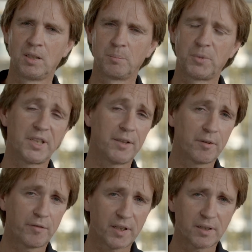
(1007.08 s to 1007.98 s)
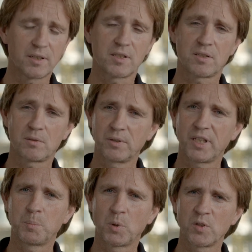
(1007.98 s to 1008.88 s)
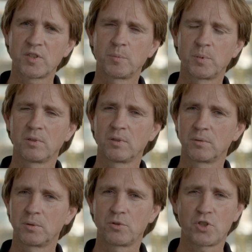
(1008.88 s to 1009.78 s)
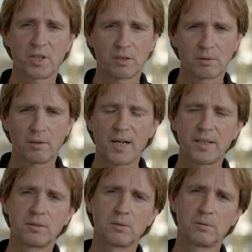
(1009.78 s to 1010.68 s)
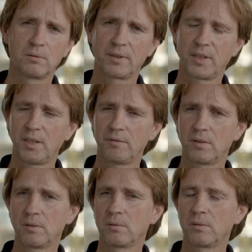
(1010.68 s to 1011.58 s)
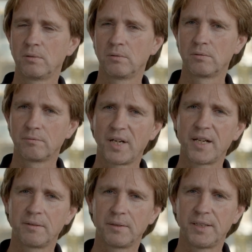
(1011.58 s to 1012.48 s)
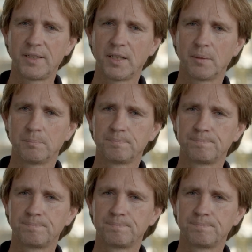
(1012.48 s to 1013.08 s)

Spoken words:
But everything is today possible to jig grind or even to wire EDM.